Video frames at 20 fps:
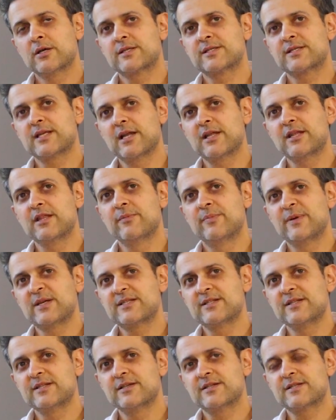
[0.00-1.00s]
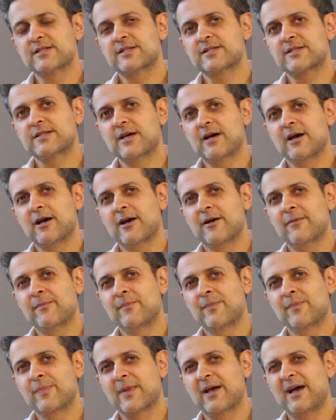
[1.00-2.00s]
selling the business,
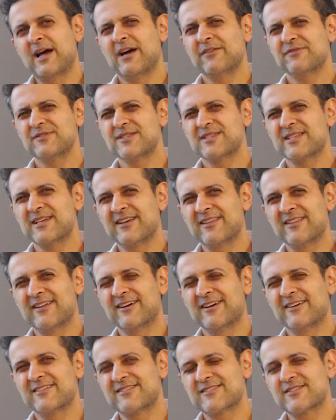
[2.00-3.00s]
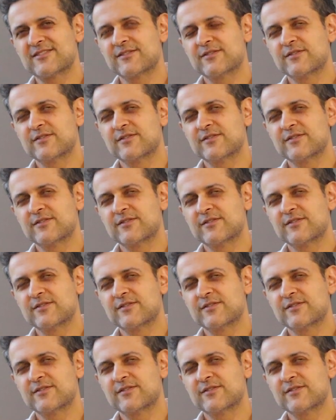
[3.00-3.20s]
I have to say that